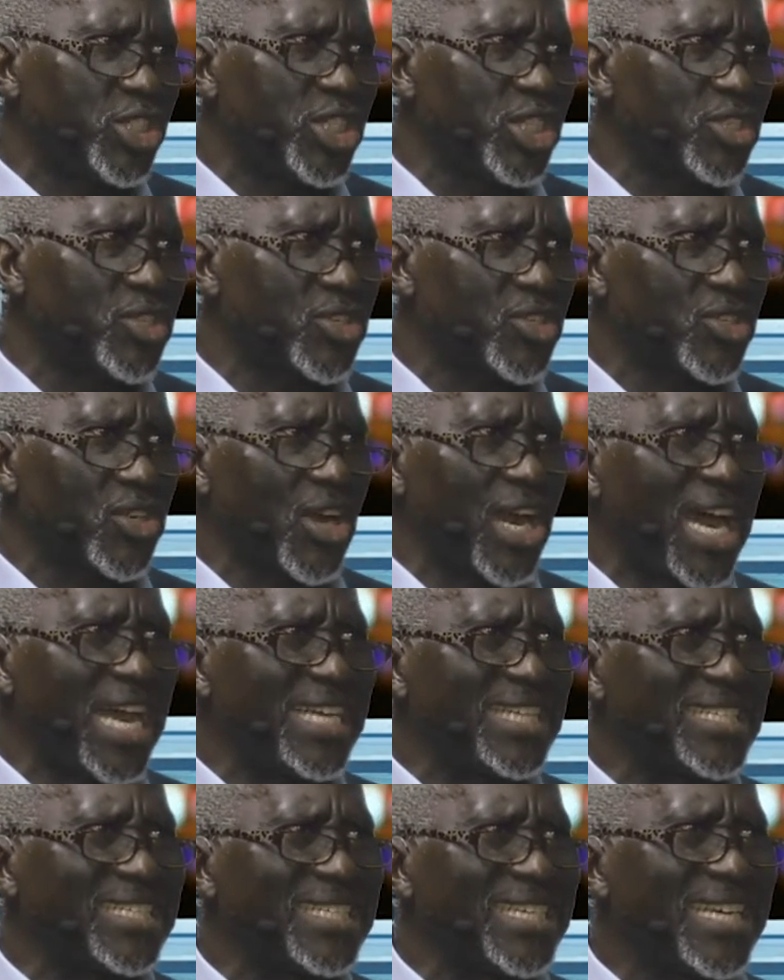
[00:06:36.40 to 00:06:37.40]
Jesus
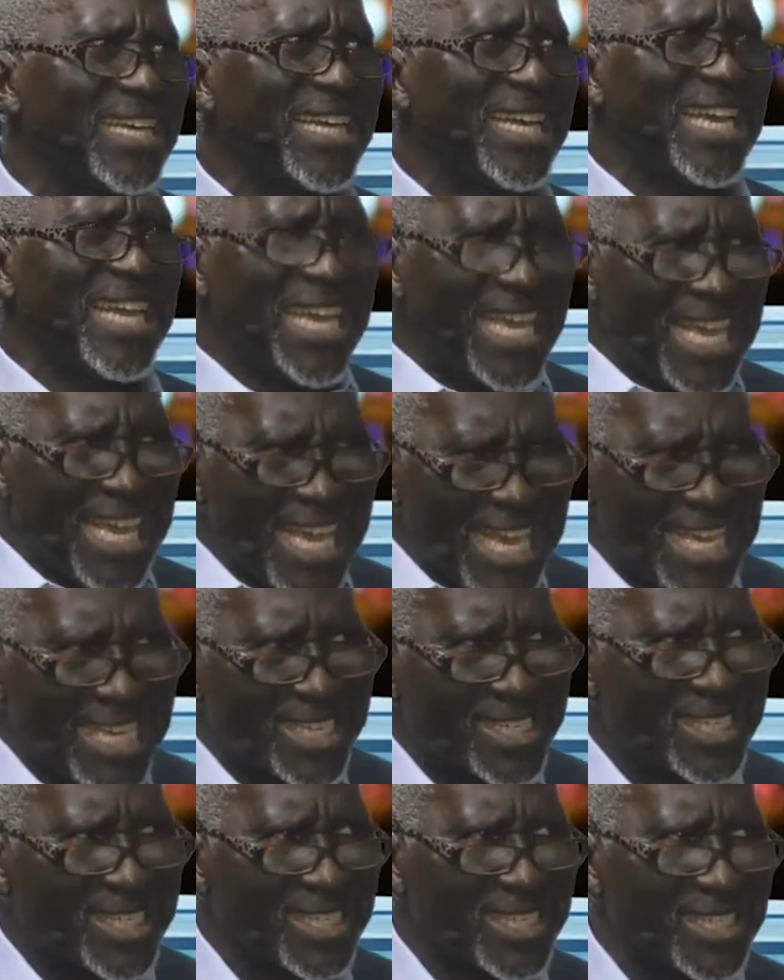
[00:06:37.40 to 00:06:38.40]
Christ
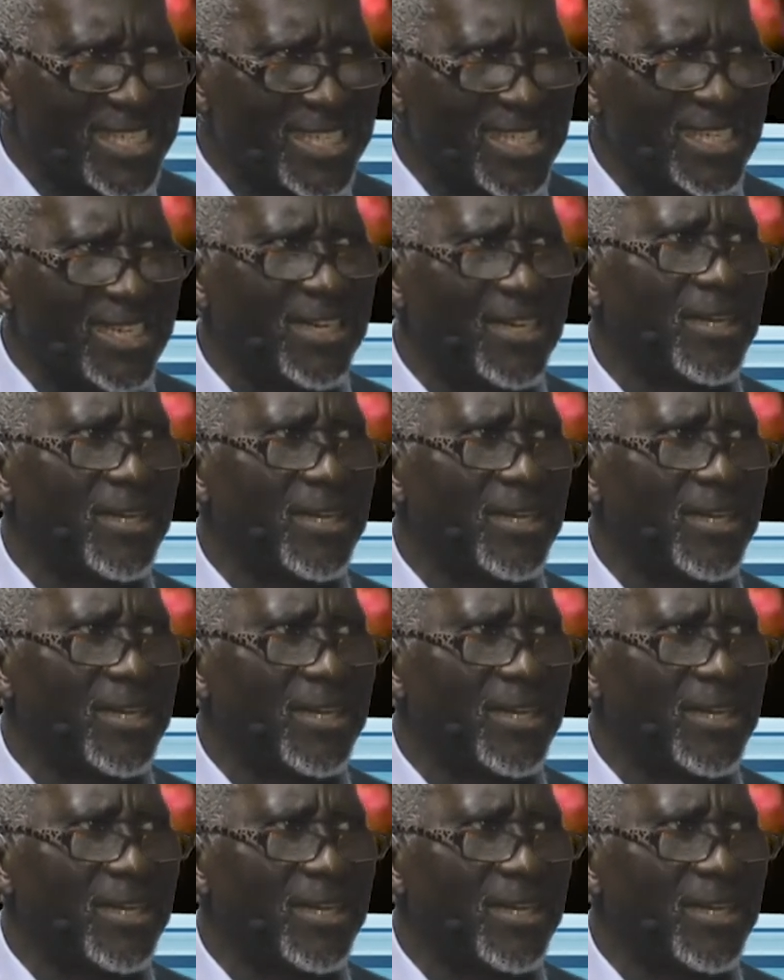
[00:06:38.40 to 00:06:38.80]
is